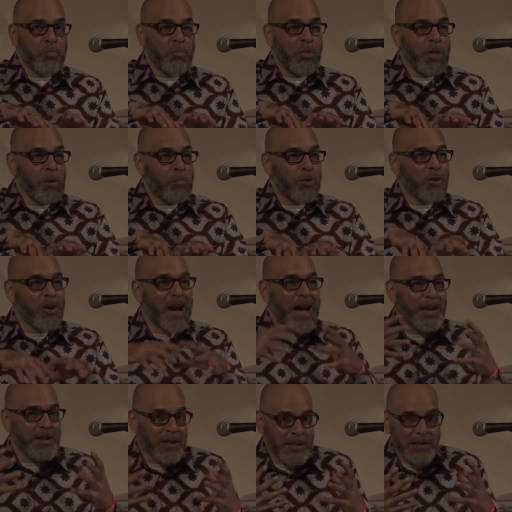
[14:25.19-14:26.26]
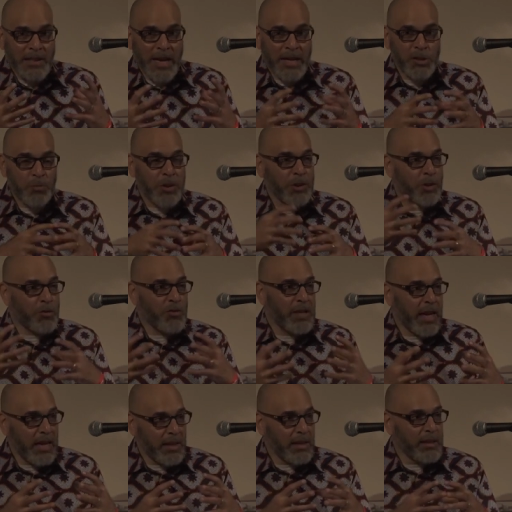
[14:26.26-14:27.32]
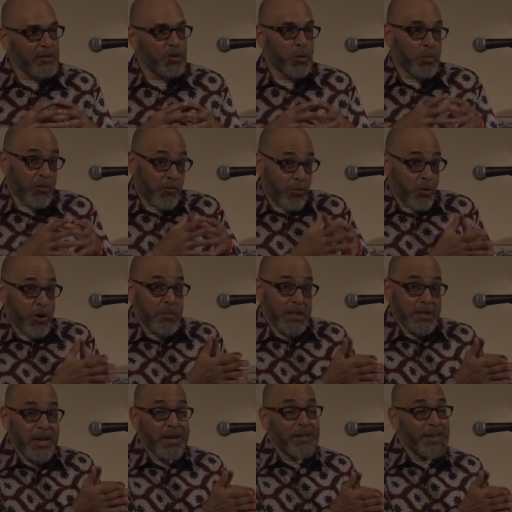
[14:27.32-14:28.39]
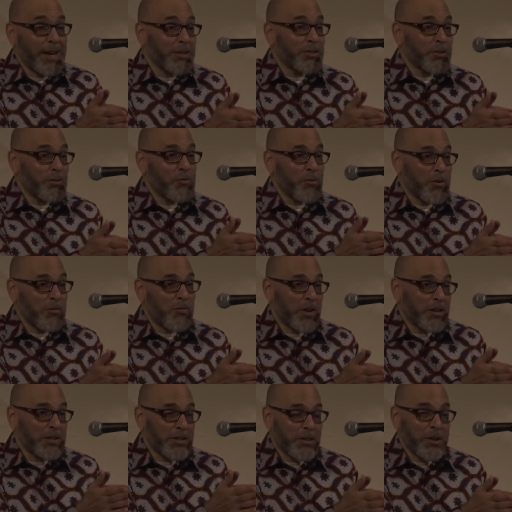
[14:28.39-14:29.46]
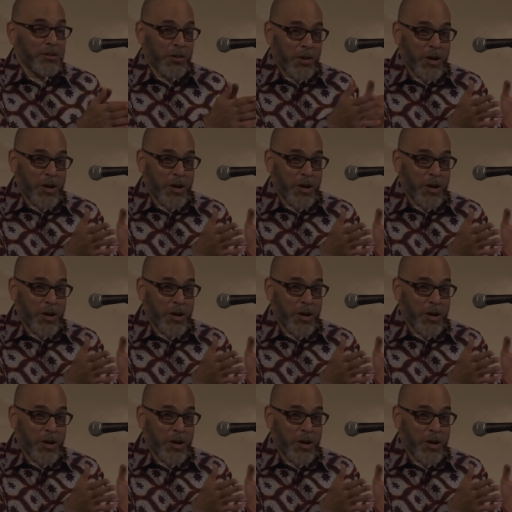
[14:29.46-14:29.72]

the product has been created to perform a psychological warfare assault